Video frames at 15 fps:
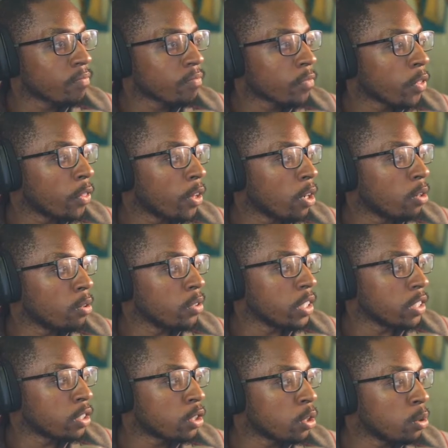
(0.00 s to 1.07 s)
though the
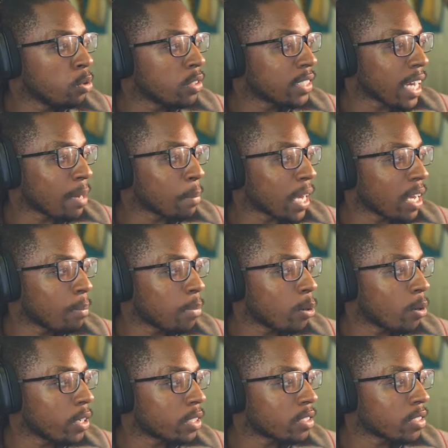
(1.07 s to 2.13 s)
2 Type-A
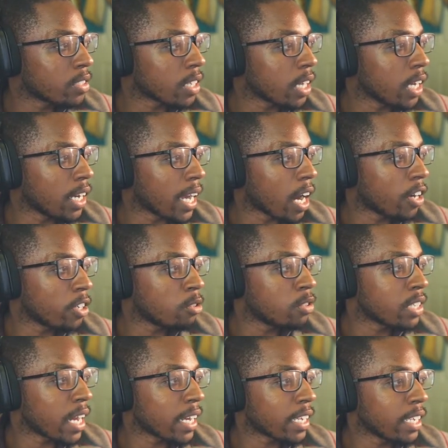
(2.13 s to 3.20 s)
ports, audio
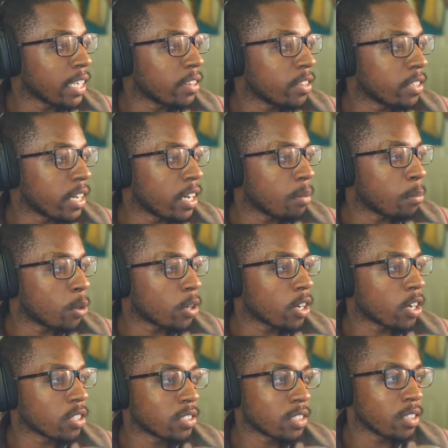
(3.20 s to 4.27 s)
jack and Ethernet port,
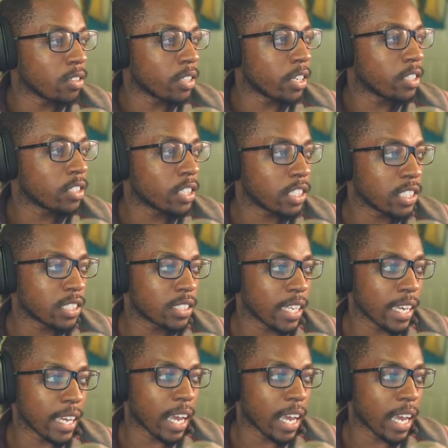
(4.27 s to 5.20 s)
are still there. So they